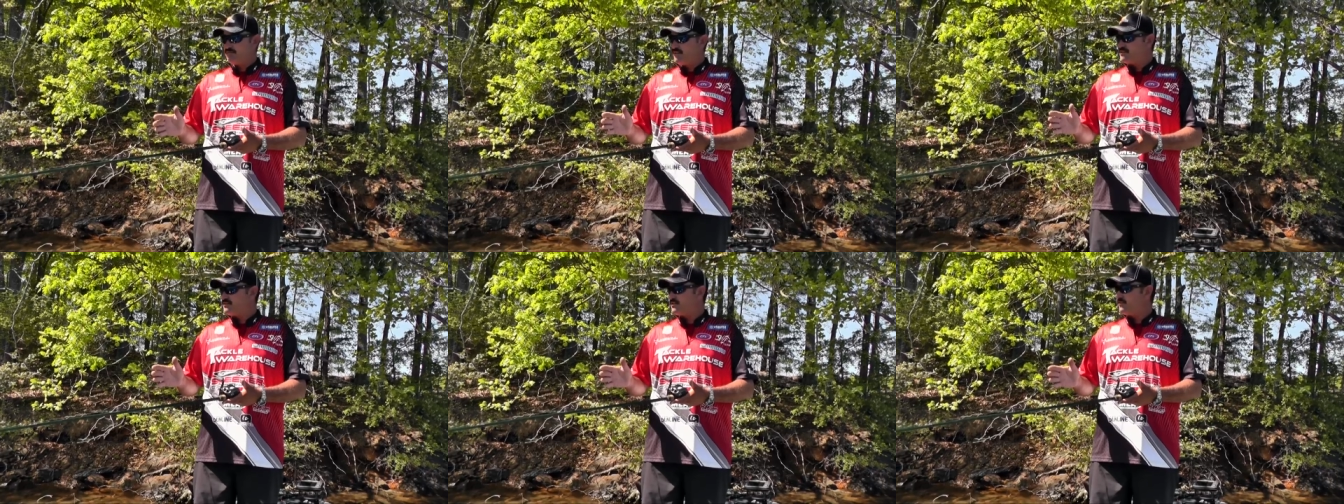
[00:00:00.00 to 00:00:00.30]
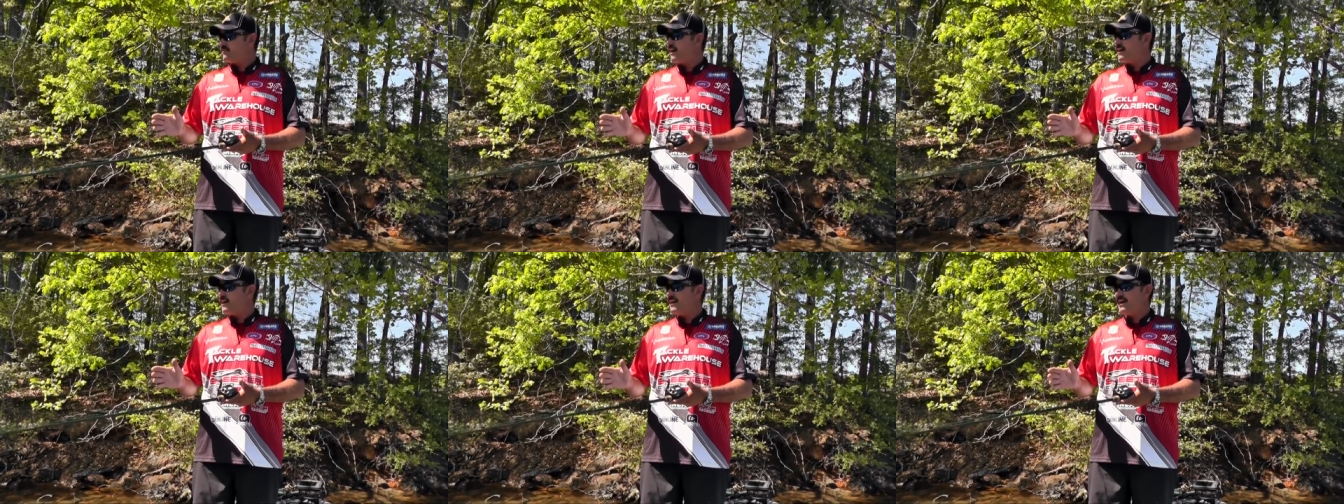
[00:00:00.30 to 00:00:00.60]
fishing
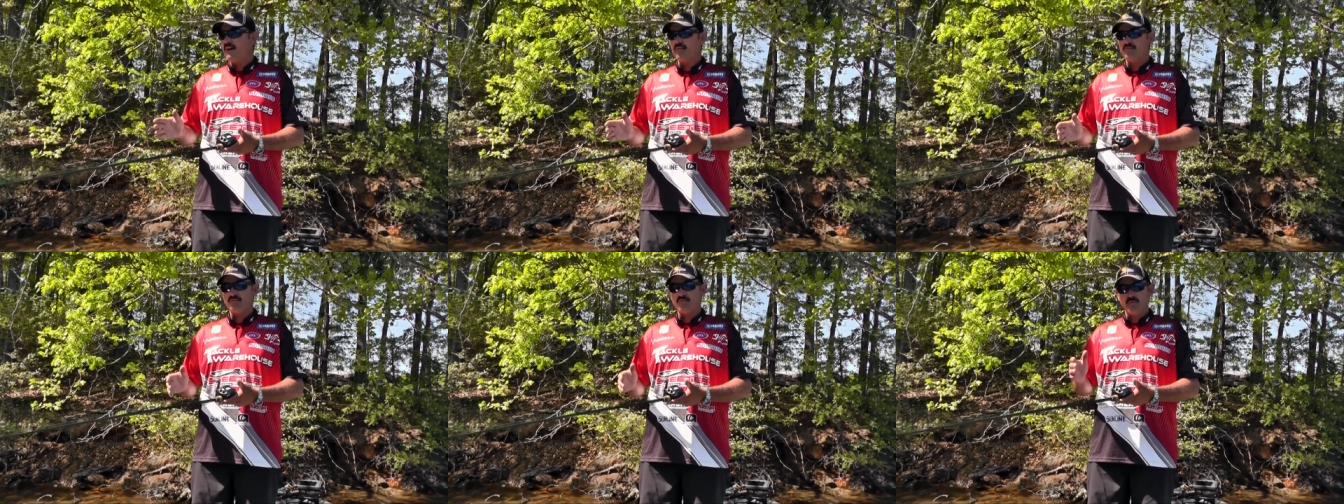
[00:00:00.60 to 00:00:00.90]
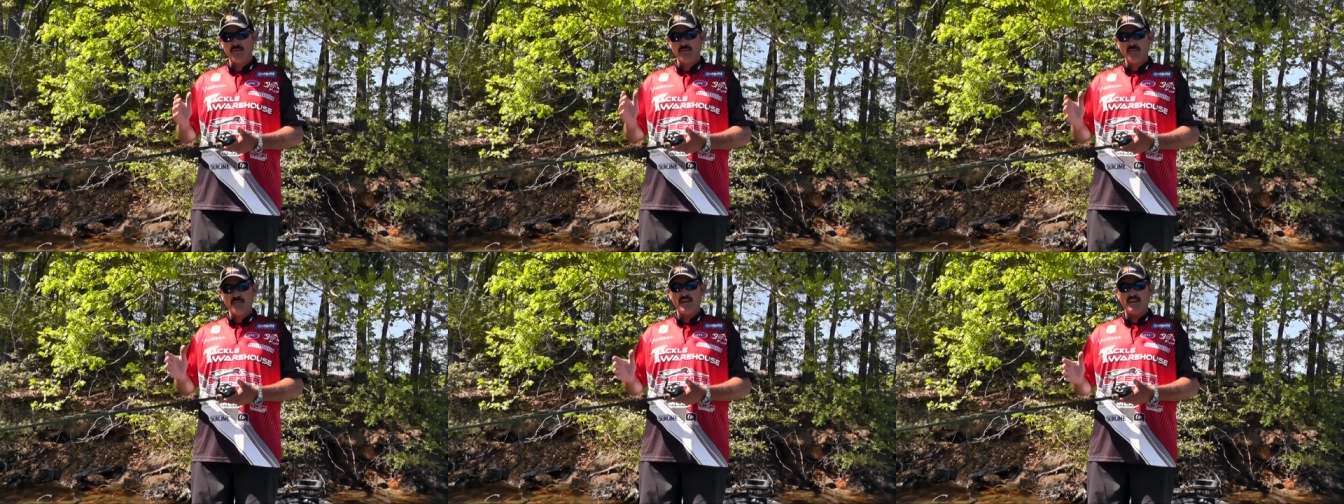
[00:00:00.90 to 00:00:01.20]
right now,
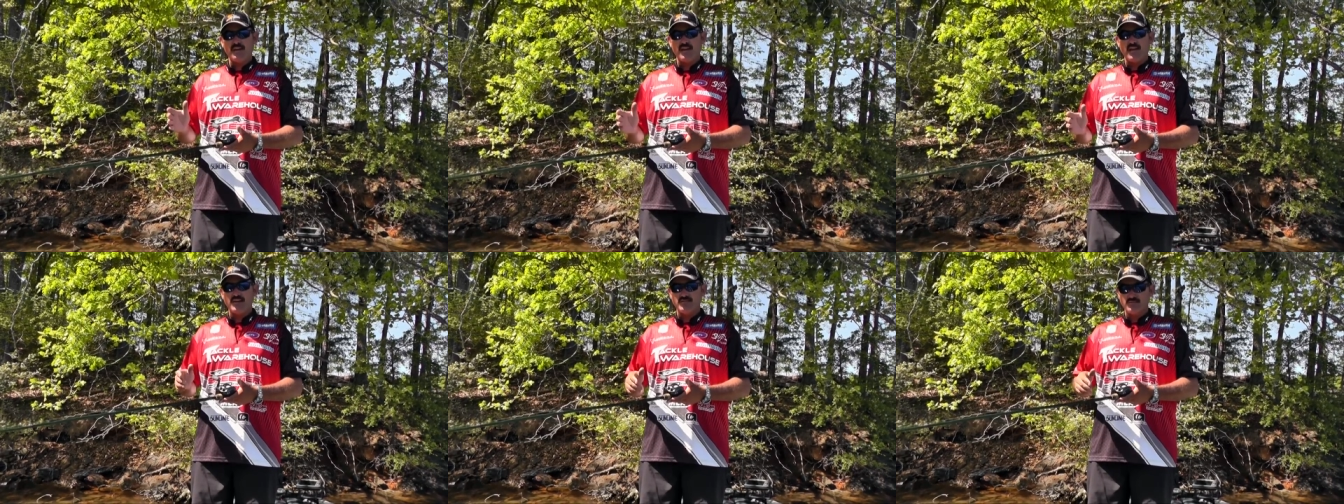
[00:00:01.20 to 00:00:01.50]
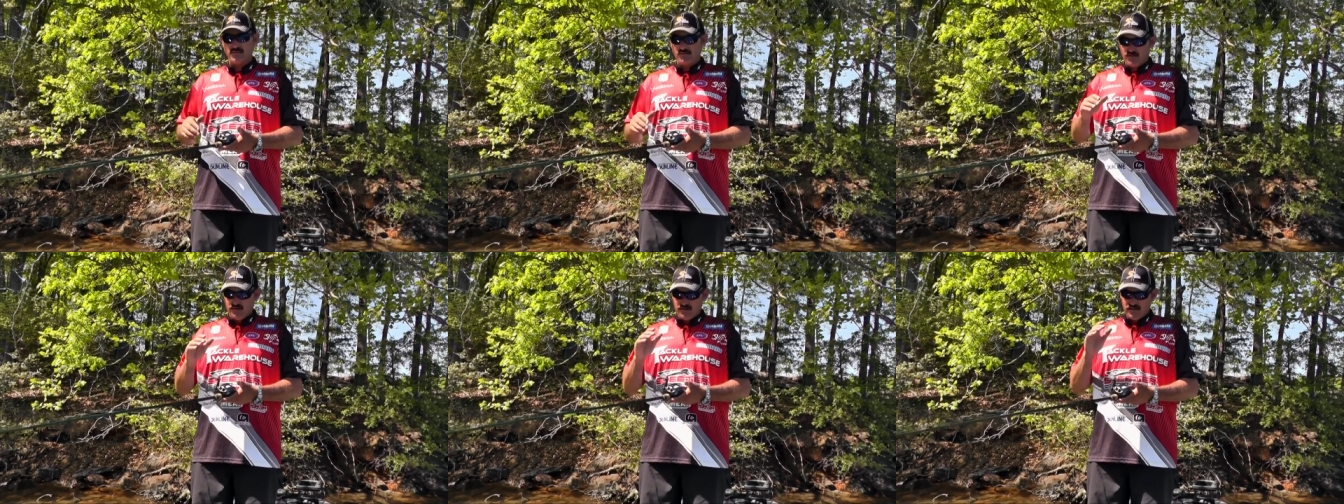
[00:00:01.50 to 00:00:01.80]
throwing a bait
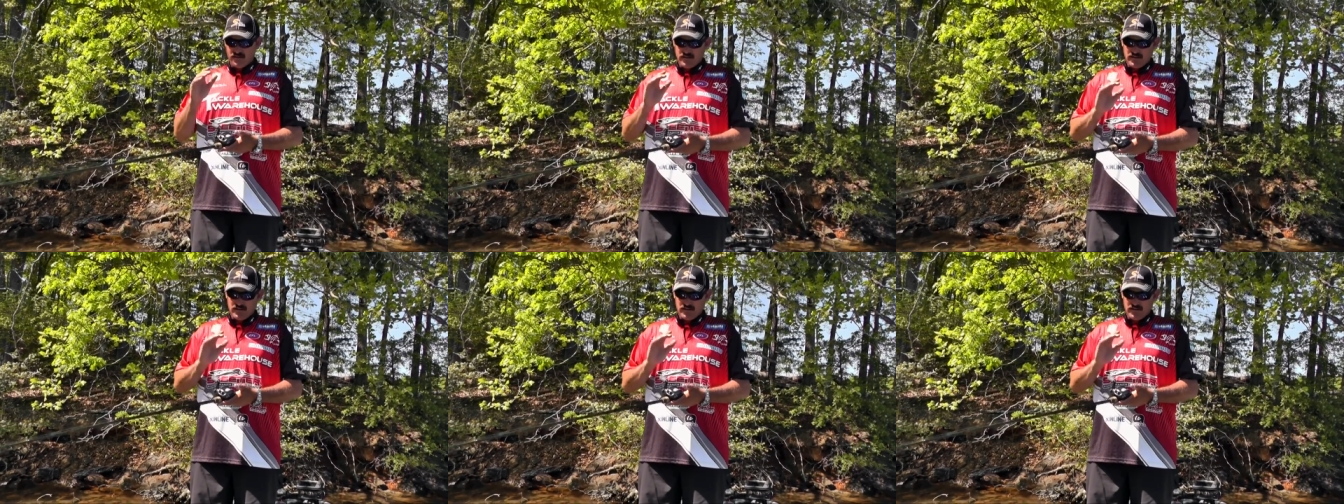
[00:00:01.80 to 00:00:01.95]
caster,